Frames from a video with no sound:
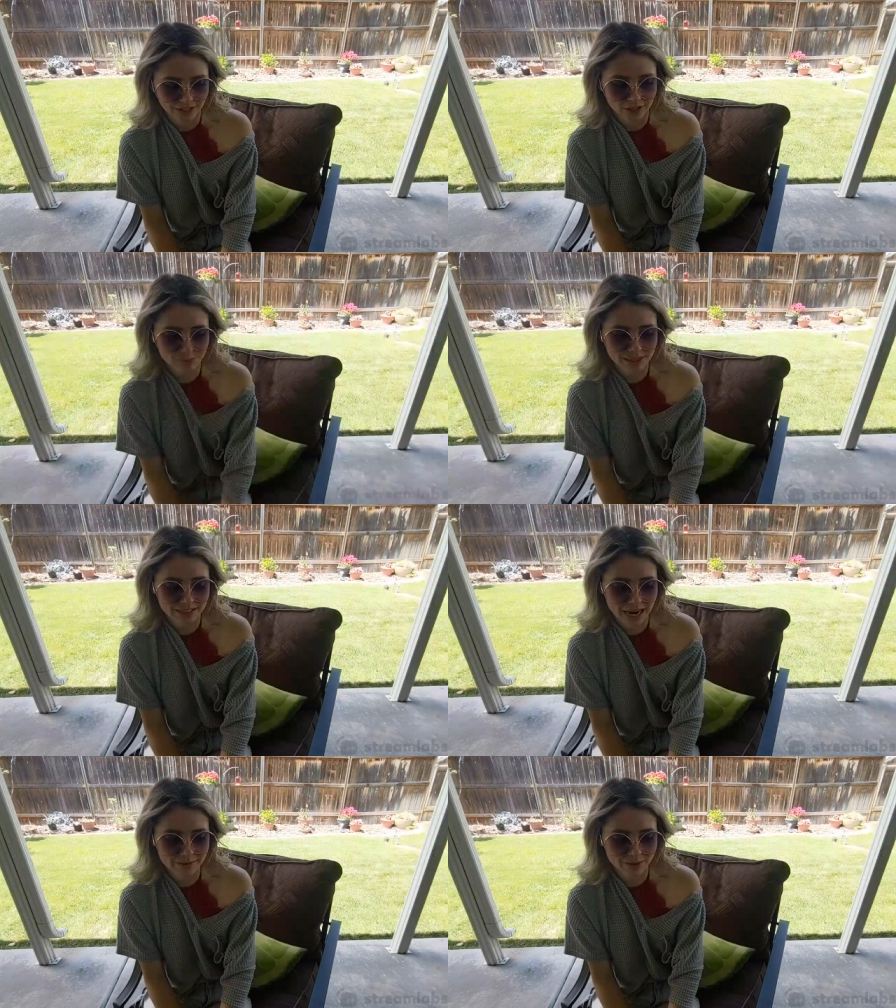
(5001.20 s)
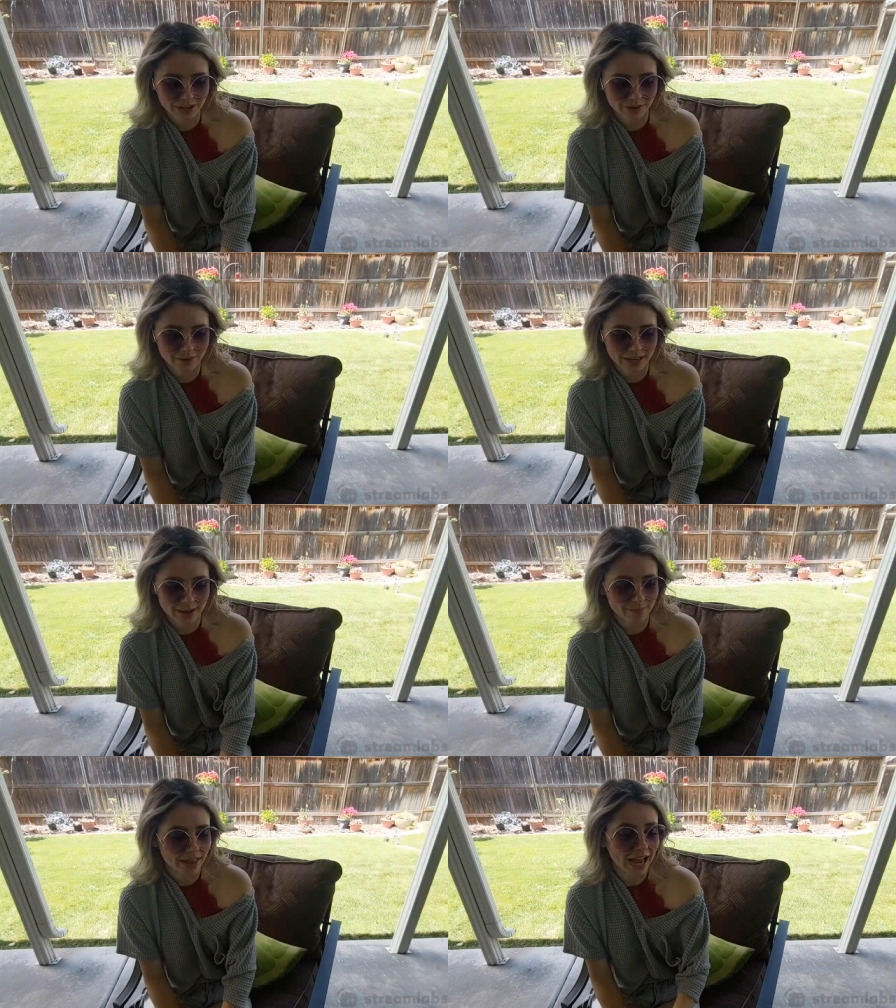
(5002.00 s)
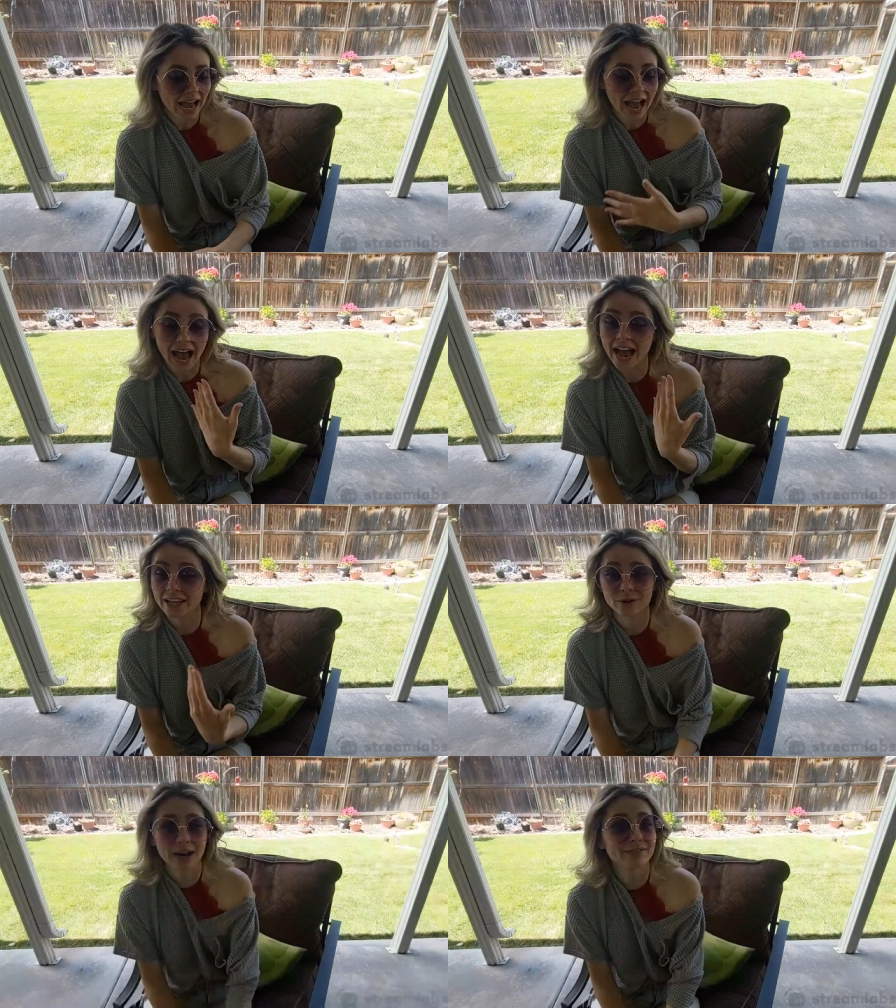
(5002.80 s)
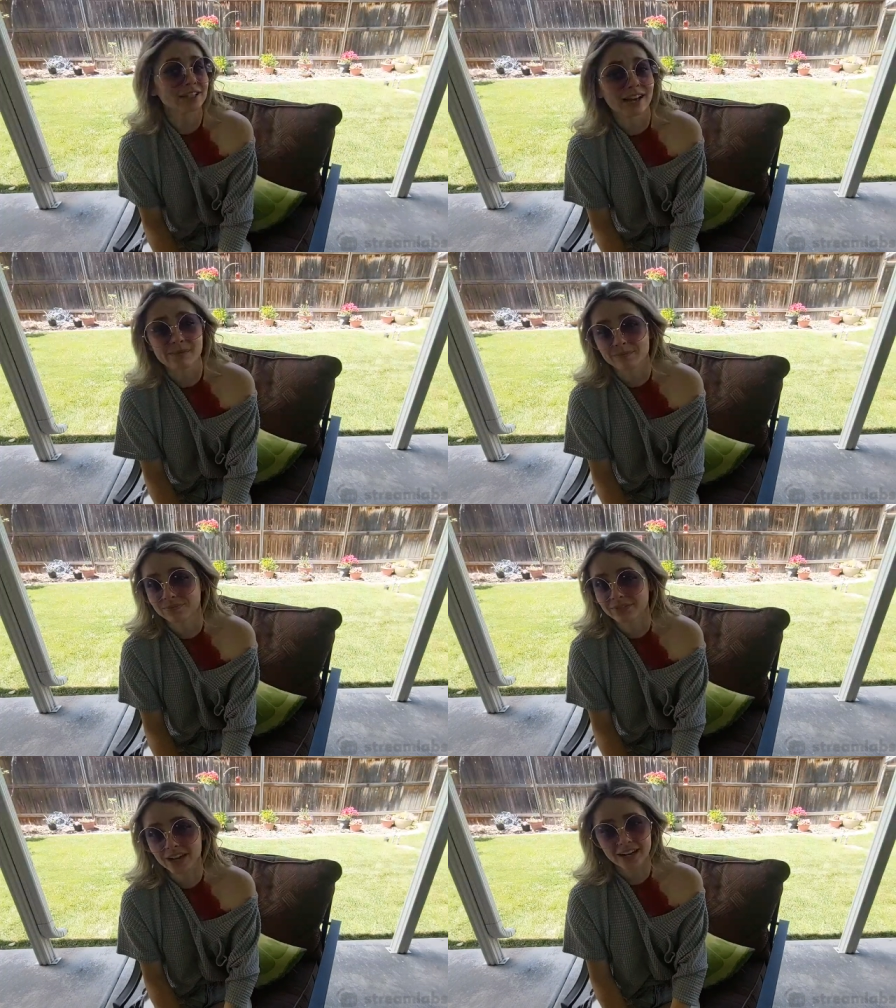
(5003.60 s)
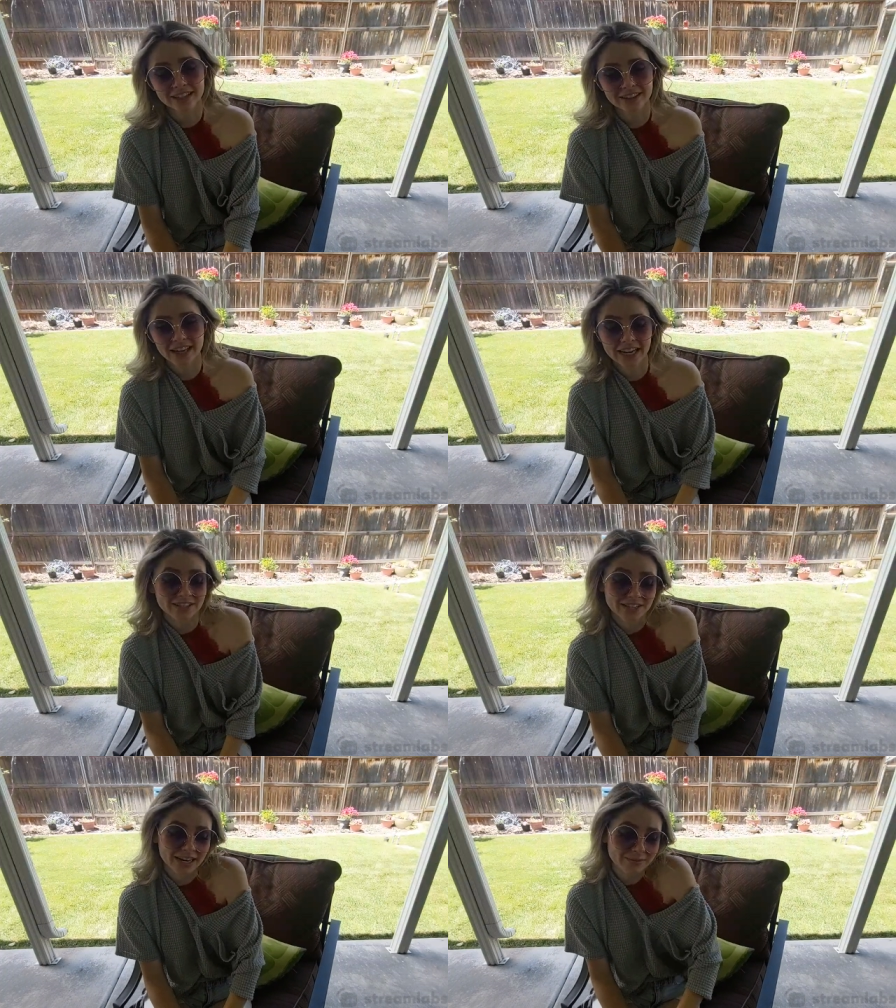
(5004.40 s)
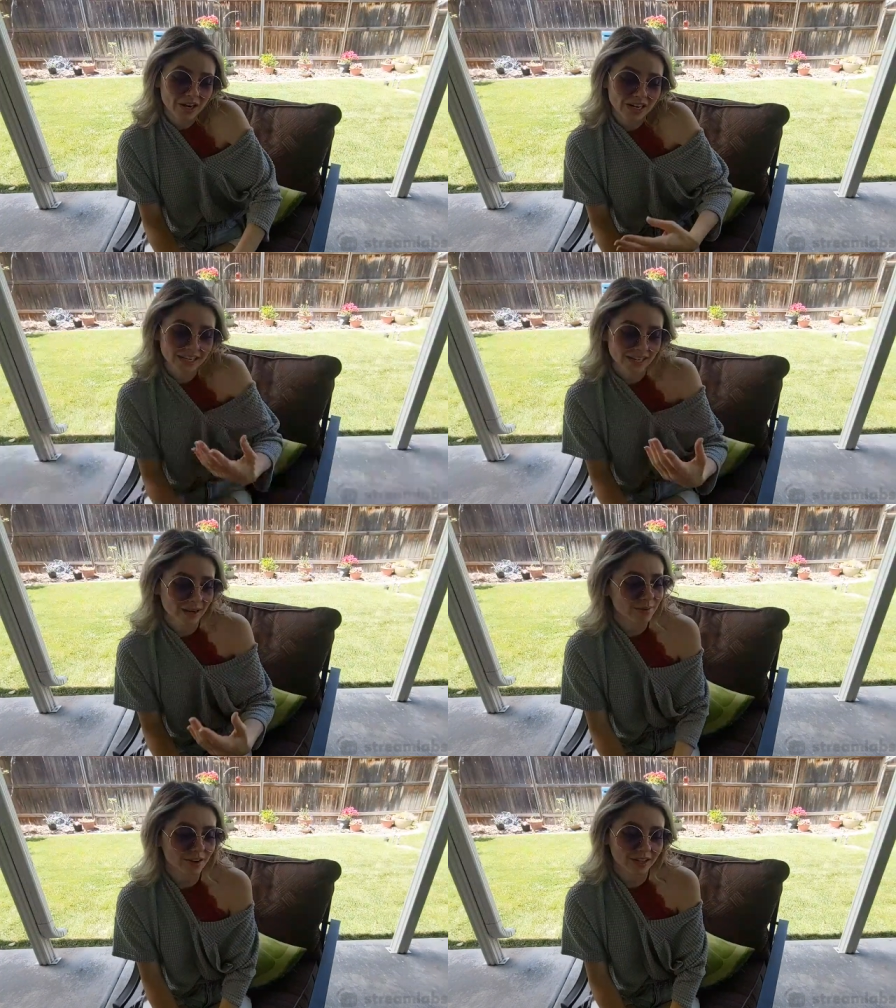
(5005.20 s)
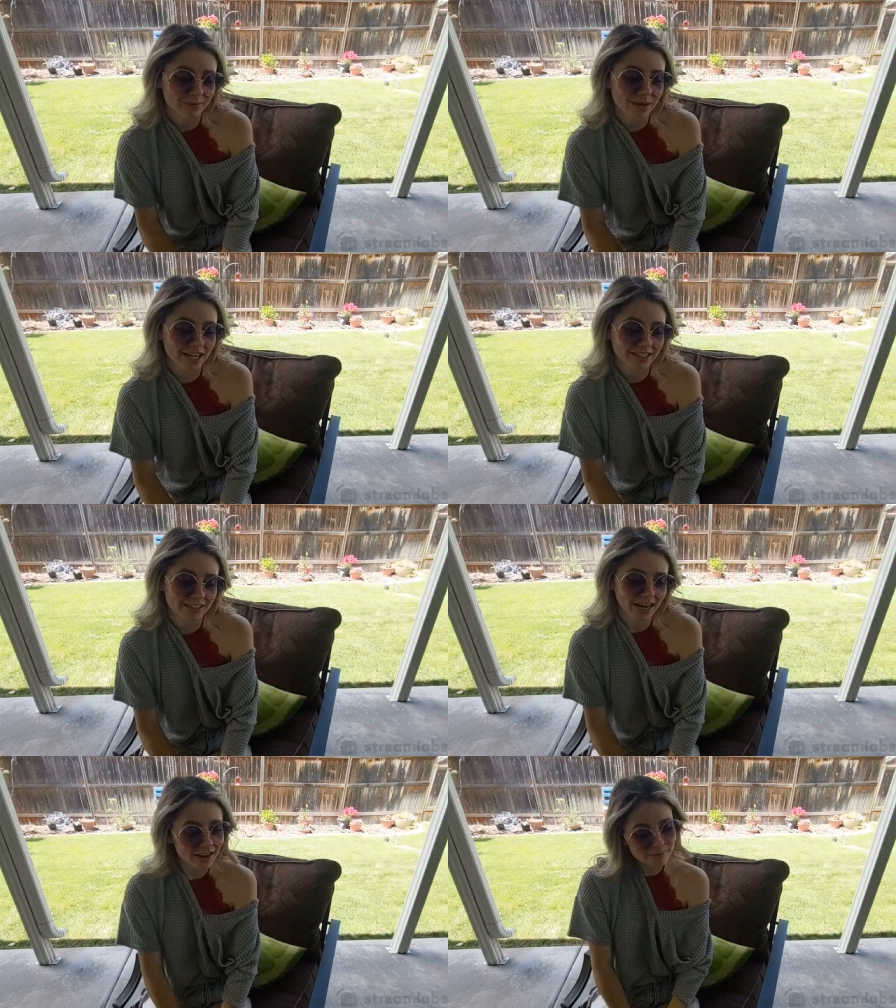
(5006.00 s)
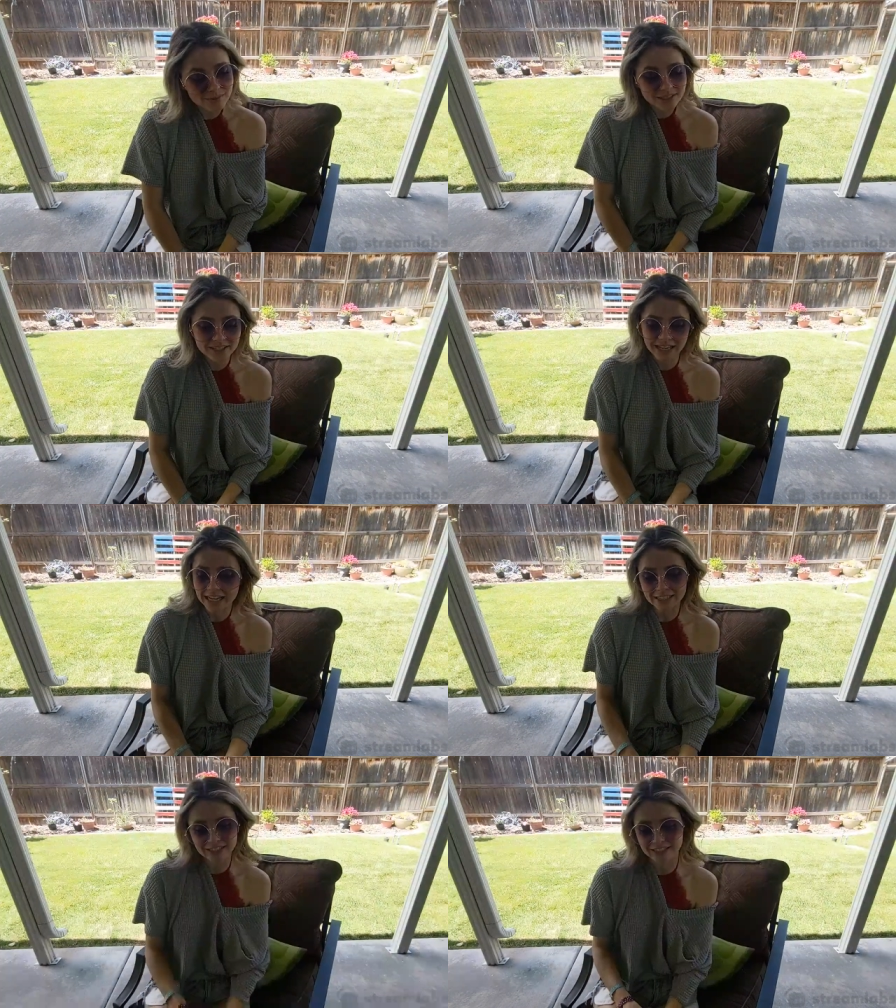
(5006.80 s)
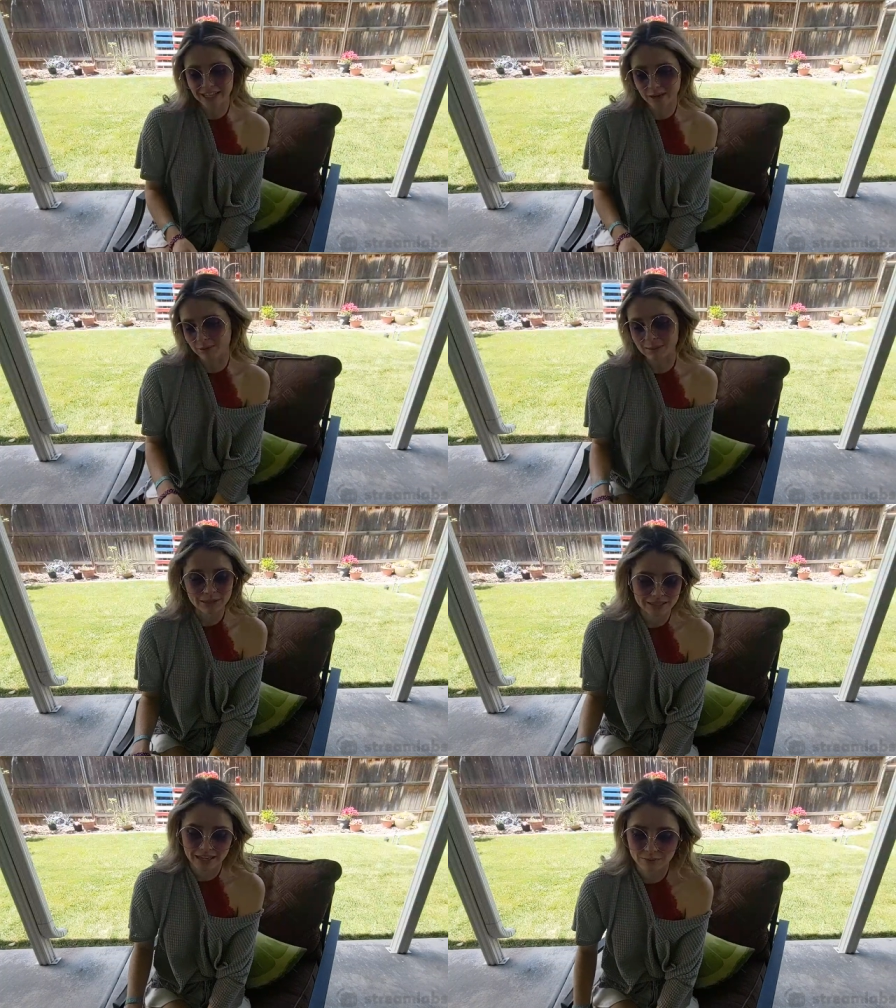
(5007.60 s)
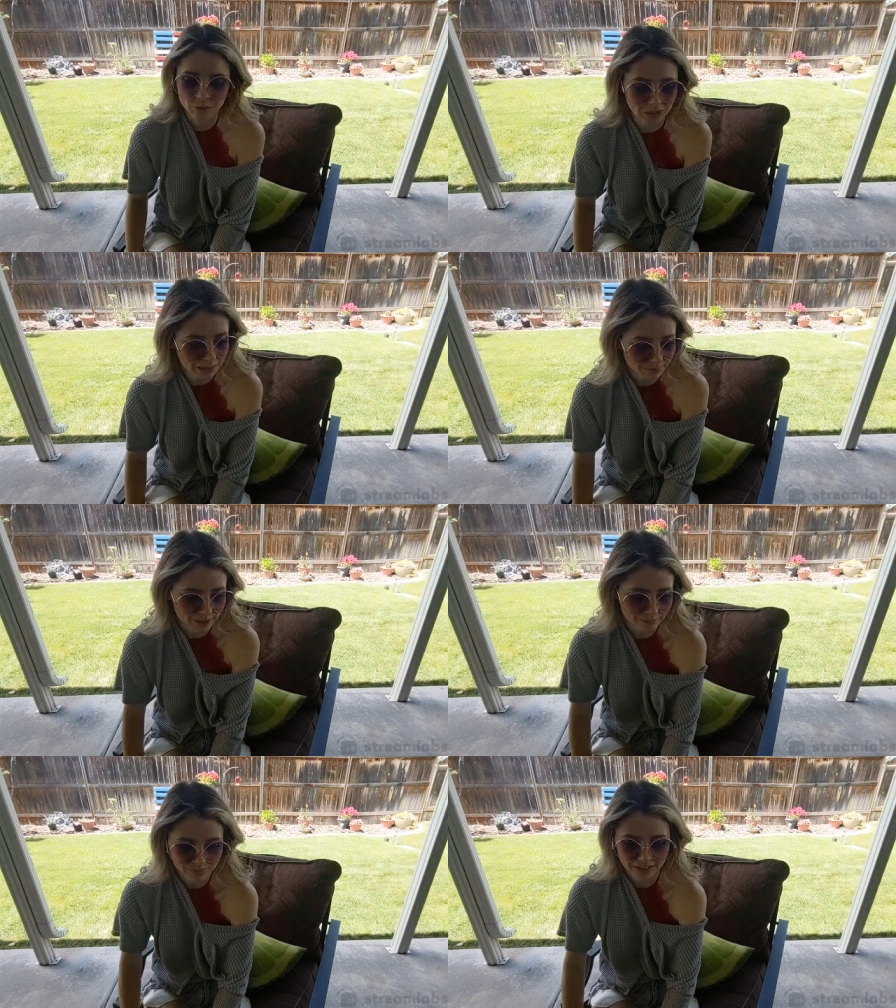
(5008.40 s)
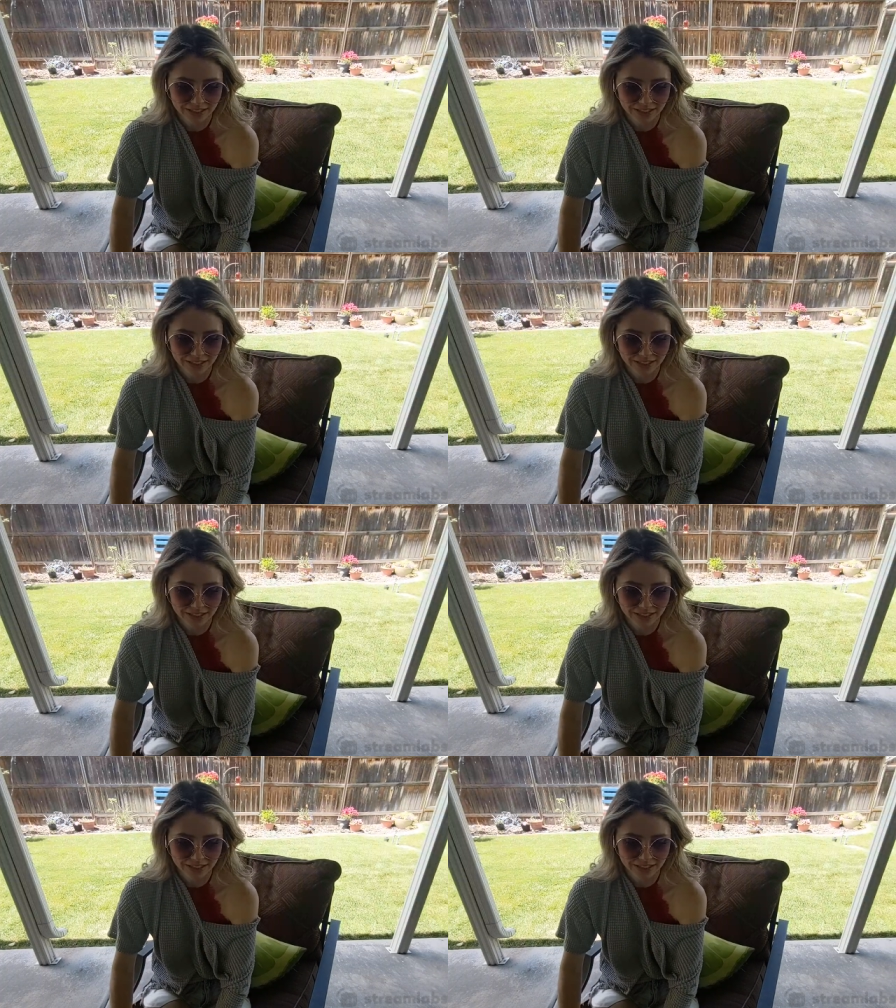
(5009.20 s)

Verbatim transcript: Can there be a time so I can wake up? I don't have a time. I like I said, I'm not gonna I'm not gonna make times because I can't promise that we'll keep them.